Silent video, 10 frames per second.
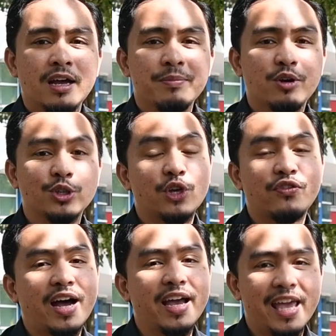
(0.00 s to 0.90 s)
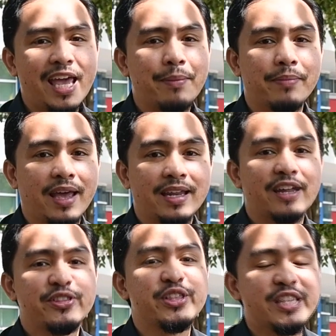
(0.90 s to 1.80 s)
Because of I am an
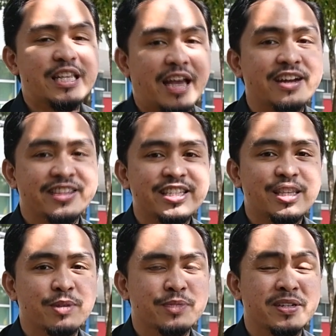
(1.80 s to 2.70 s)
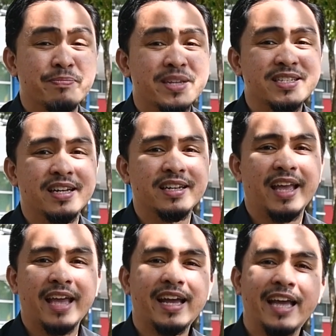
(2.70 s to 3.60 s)
artistic person,
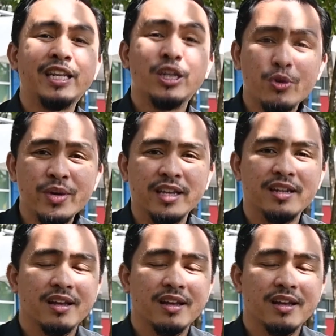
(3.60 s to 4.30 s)
and I knew it